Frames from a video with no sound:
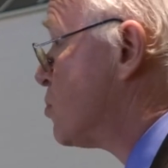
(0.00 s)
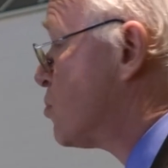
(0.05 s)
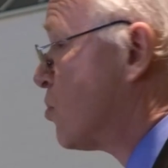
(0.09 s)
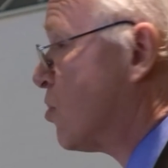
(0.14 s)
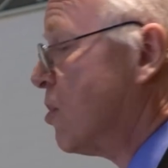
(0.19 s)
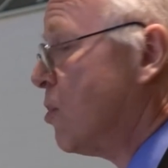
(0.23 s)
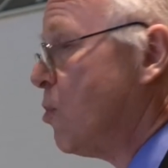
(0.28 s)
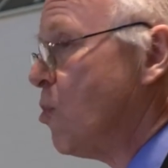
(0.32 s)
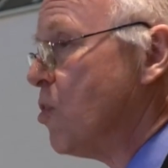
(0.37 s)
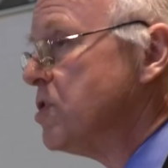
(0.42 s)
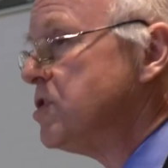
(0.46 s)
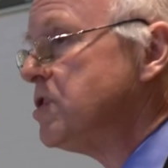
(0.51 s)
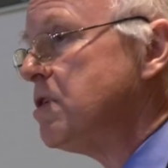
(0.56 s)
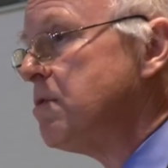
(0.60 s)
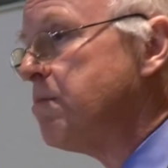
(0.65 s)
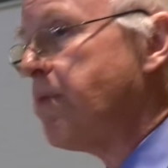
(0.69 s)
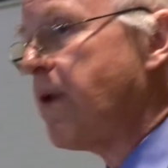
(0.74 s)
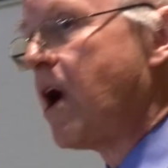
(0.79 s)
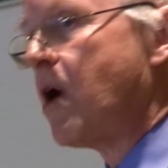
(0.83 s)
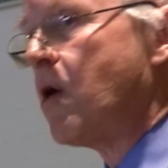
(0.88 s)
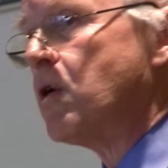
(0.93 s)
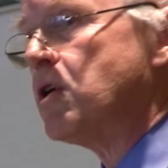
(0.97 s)
store was in
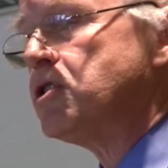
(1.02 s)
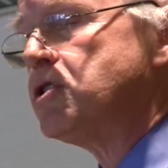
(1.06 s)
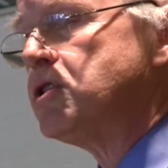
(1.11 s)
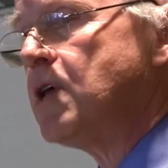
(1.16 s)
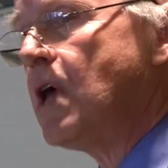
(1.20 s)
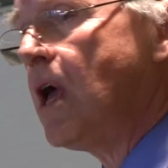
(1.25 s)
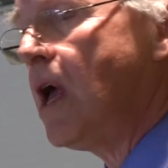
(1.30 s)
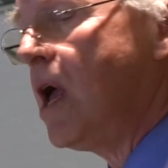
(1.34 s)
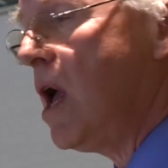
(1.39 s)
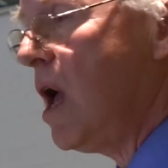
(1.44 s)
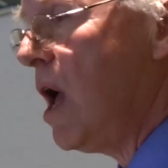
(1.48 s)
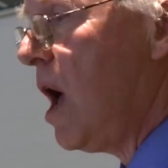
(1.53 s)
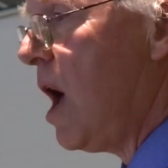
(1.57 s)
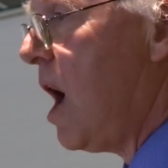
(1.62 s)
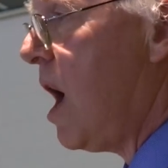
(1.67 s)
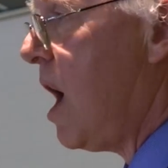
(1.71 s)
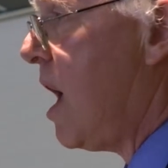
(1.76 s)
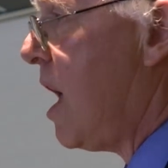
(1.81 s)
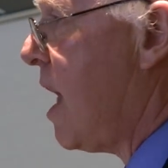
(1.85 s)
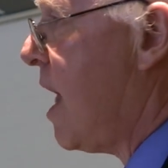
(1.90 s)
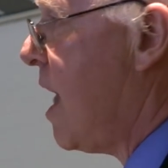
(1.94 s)
Paris, uh,